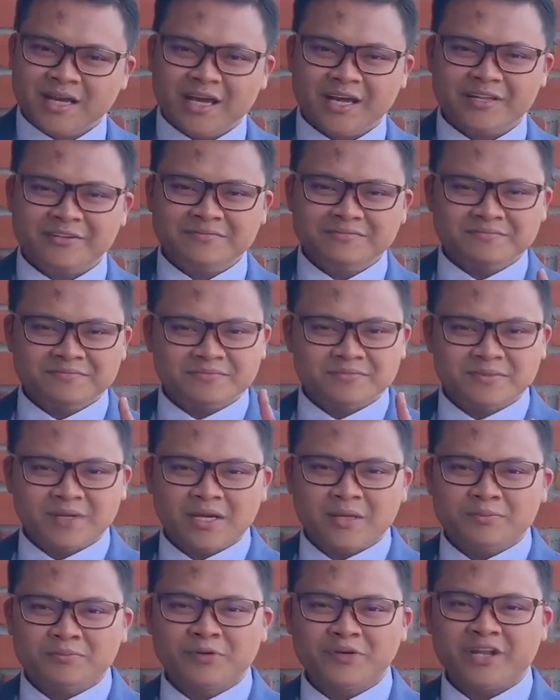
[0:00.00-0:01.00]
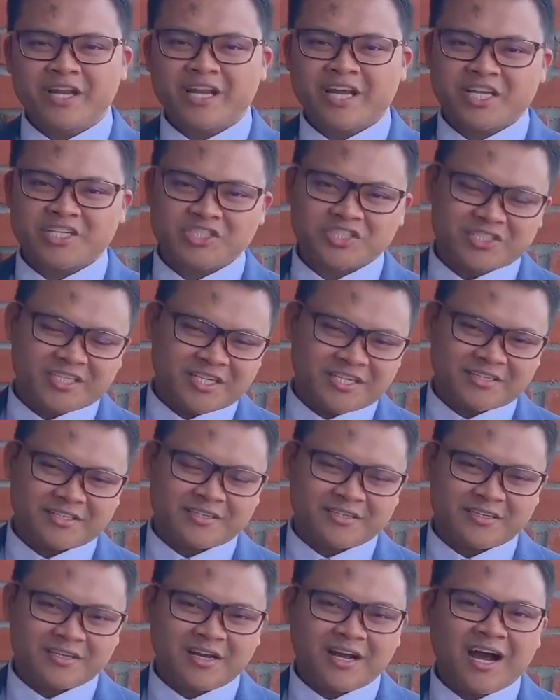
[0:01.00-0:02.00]
and put in hashtag
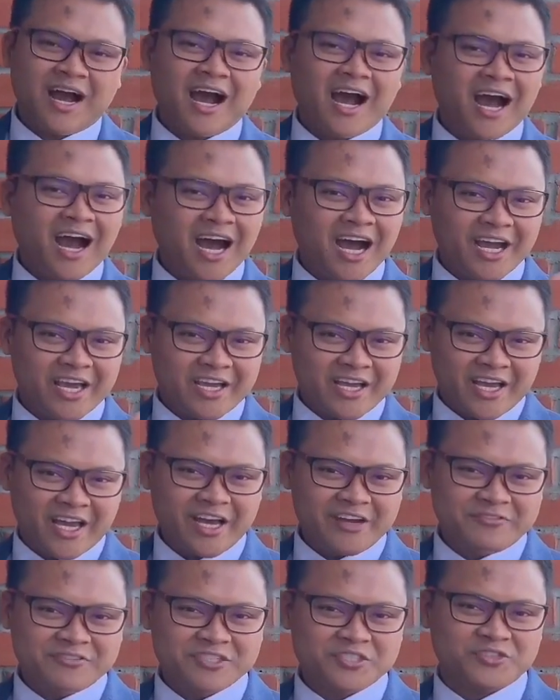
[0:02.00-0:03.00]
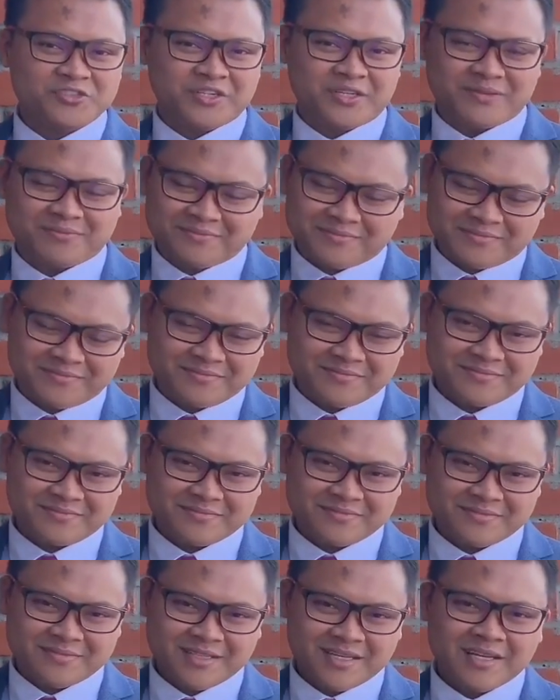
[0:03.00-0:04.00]
i have a dream
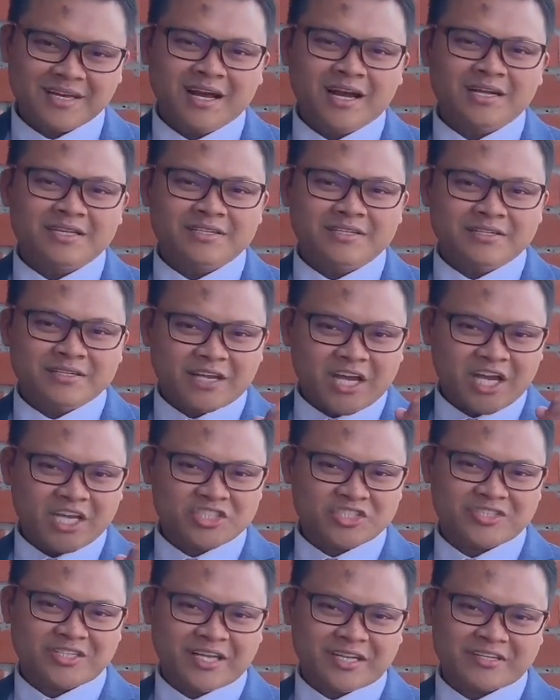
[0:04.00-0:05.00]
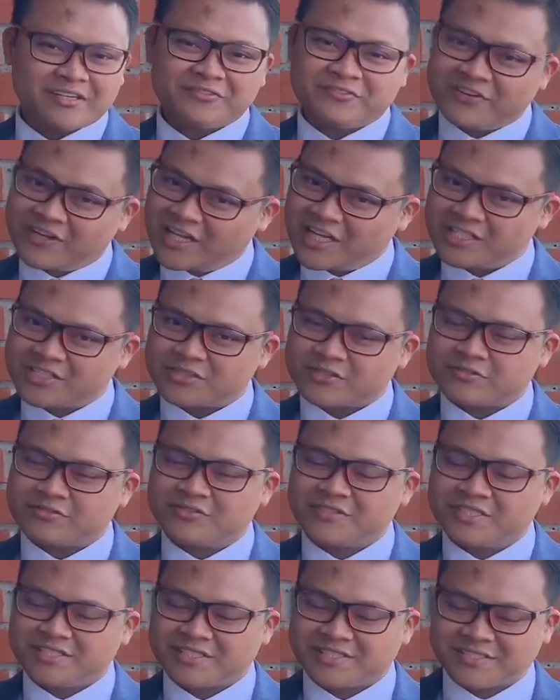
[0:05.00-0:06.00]
hashtag the
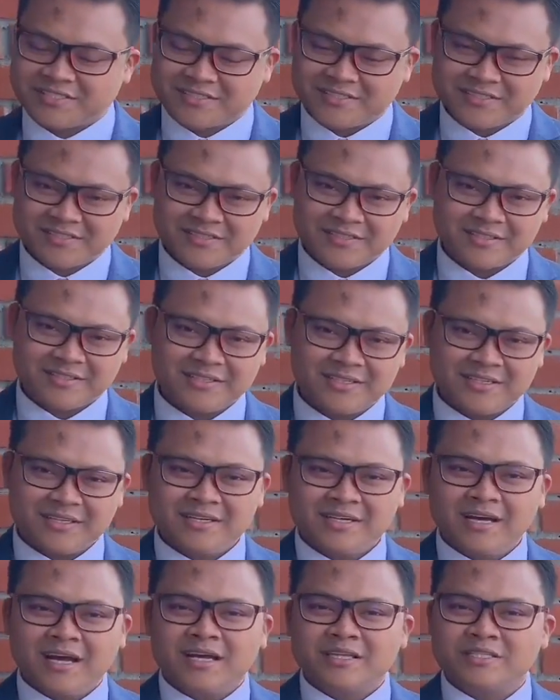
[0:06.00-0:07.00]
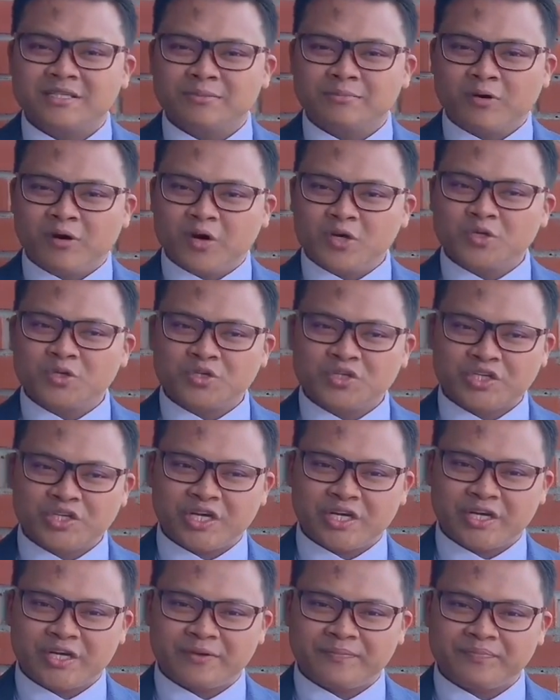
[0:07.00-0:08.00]
philanthropists. the more you
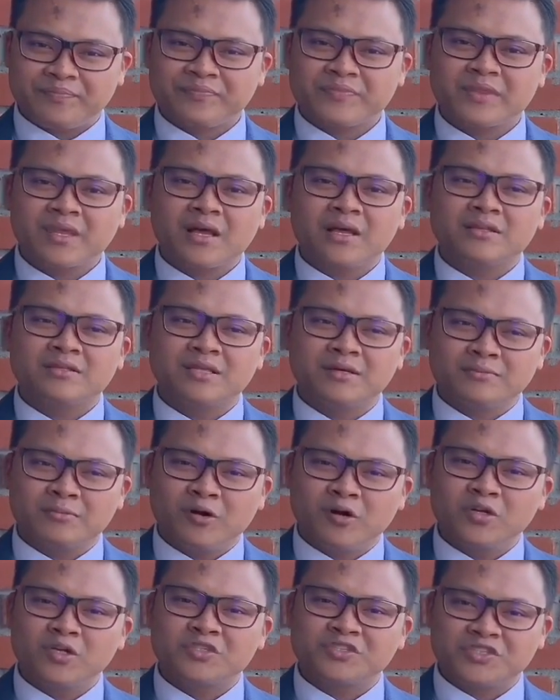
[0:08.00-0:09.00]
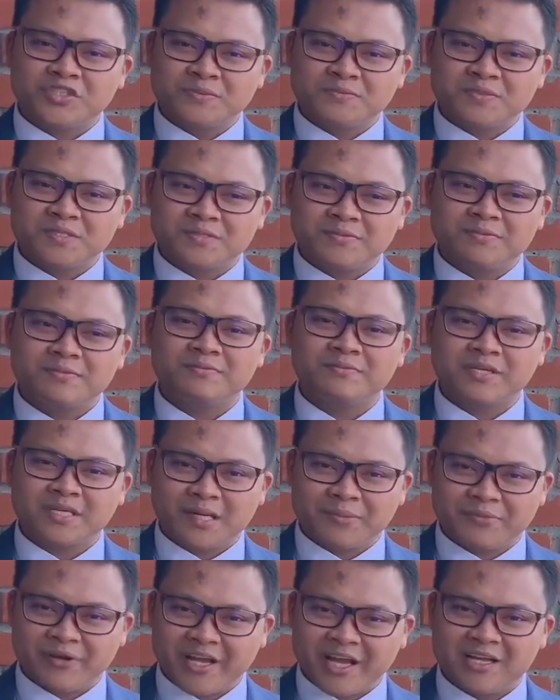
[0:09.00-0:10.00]
share the more your dreams
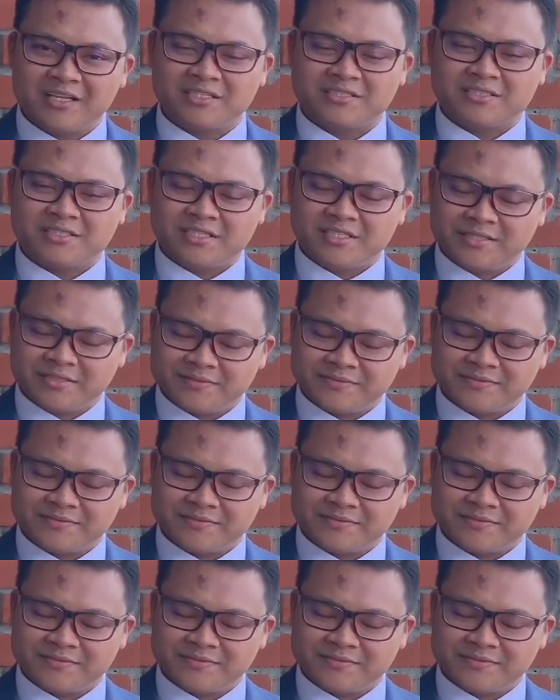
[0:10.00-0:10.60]
become reality